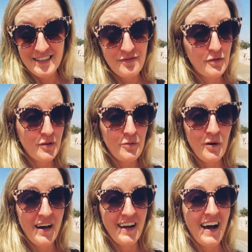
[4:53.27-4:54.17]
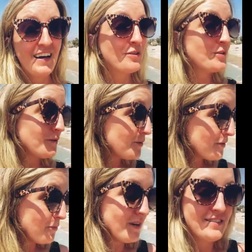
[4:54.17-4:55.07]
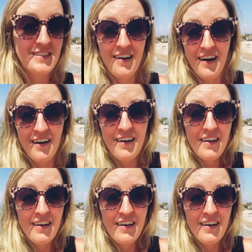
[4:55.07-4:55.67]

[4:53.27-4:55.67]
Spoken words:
is for the one. I don't know who the ones are.